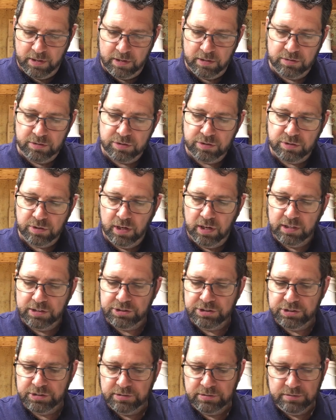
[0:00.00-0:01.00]

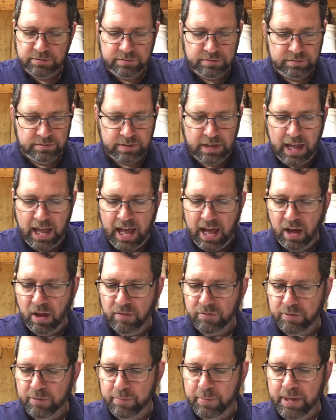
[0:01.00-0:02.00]
Construction
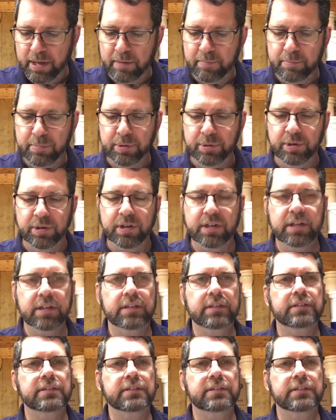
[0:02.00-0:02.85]
Alphabet Book.